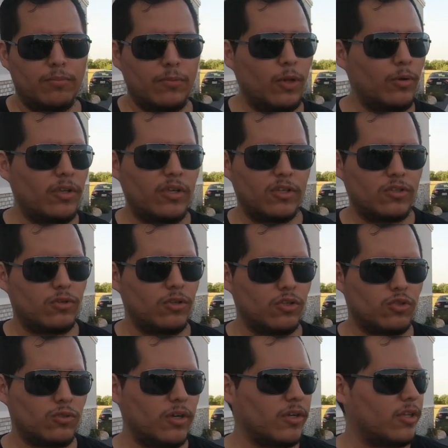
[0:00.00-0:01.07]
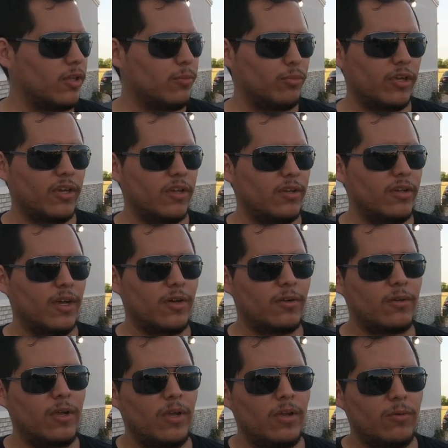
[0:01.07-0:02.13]
Loading it to the truck and then bringing it
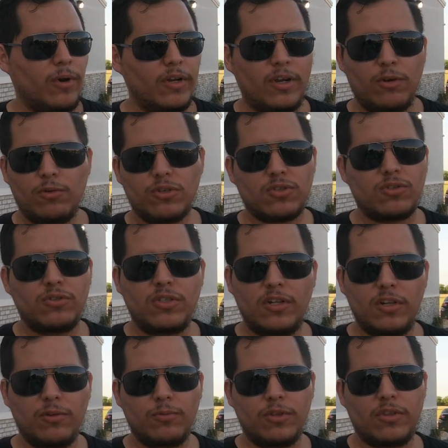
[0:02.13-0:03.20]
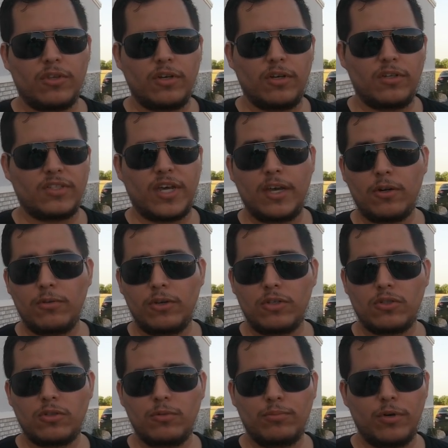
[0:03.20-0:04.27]
down. Right now we're still dealing with the title
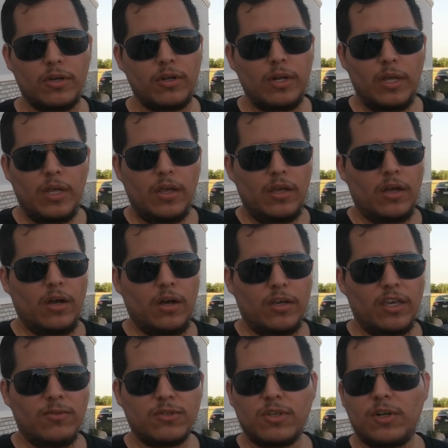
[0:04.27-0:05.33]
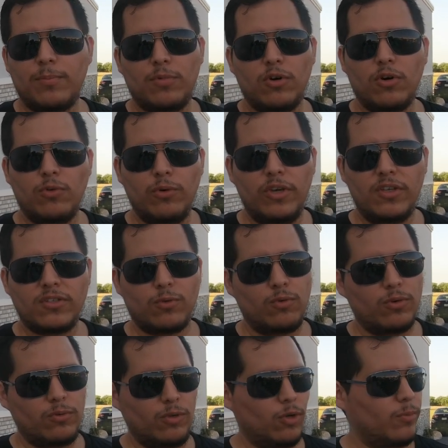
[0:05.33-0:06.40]
issue, but give us a couple of weeks
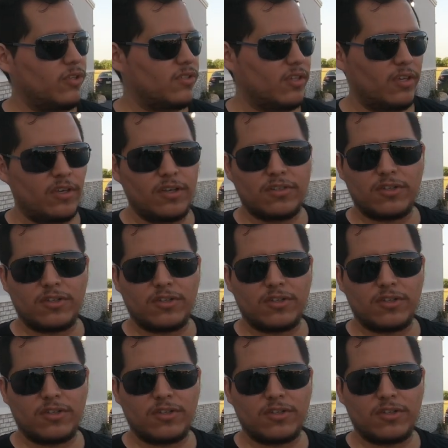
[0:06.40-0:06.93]
and you'll be seeing